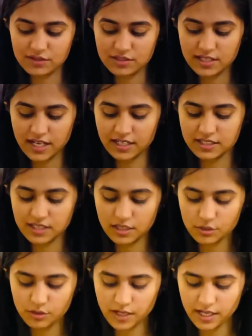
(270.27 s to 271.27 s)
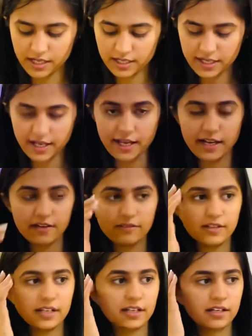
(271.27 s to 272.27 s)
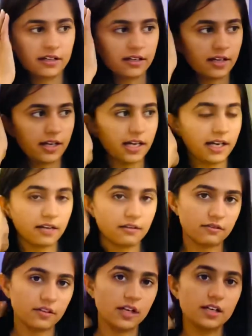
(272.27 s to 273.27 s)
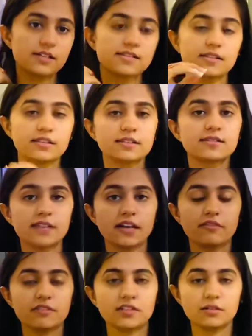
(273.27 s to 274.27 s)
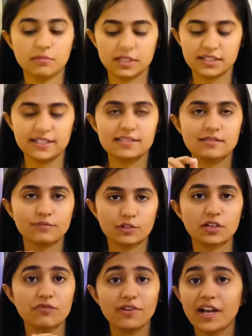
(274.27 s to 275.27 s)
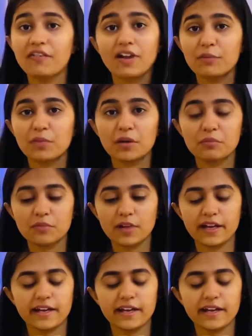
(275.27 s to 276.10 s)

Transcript: right now I have Series 7, but it's 45 mm,